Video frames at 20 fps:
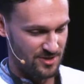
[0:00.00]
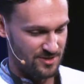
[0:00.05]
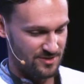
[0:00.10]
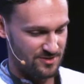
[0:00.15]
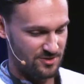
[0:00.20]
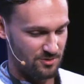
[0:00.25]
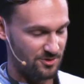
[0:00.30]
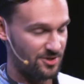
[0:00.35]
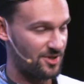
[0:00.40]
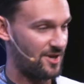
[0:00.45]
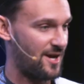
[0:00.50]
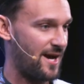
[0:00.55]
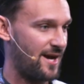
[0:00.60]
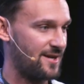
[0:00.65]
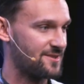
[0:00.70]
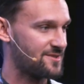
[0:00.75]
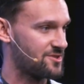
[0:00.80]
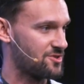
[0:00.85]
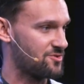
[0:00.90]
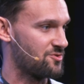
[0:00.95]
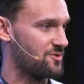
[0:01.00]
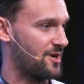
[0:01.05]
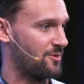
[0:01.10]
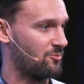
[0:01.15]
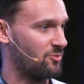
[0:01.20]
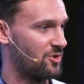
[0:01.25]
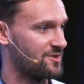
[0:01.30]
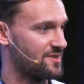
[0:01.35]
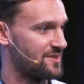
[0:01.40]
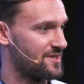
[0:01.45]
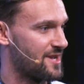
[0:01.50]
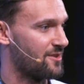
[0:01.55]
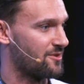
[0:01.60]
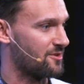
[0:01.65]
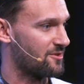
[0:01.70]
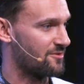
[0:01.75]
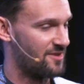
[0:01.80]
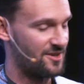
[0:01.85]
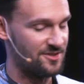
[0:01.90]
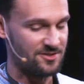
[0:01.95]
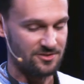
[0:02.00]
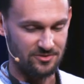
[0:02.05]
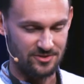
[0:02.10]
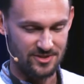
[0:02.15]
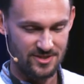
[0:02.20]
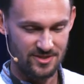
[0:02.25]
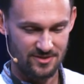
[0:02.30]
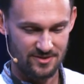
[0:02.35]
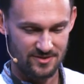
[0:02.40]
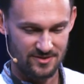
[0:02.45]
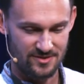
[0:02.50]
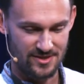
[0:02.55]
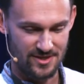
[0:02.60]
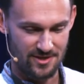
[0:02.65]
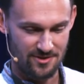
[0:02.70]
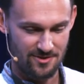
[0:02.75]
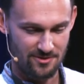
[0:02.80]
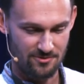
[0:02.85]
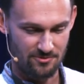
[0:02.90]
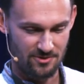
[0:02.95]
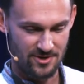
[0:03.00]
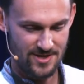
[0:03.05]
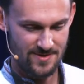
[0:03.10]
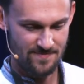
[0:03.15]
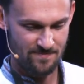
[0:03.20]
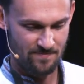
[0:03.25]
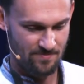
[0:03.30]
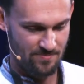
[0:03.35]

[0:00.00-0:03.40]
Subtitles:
So we're going to add 2 and 1 together eventually to get 3.